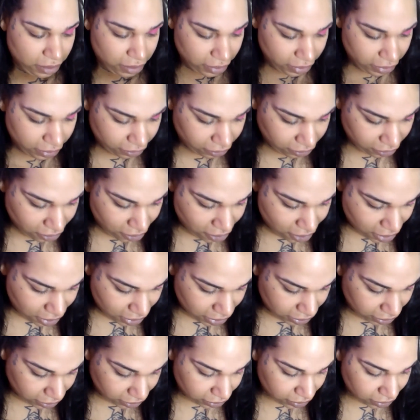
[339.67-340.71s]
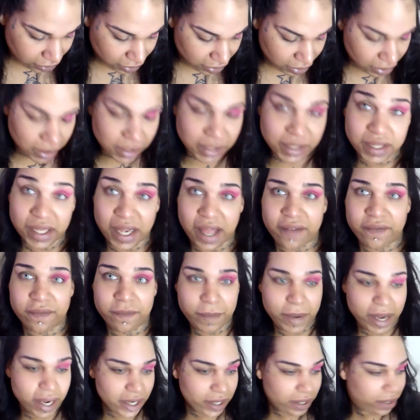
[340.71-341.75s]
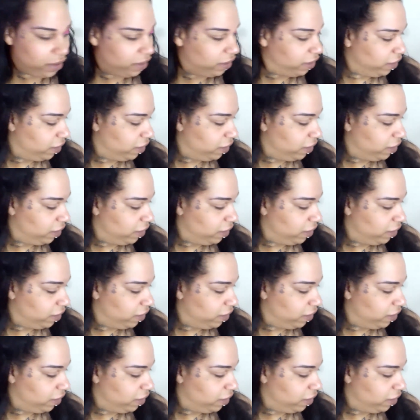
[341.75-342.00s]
It's called Love Bite,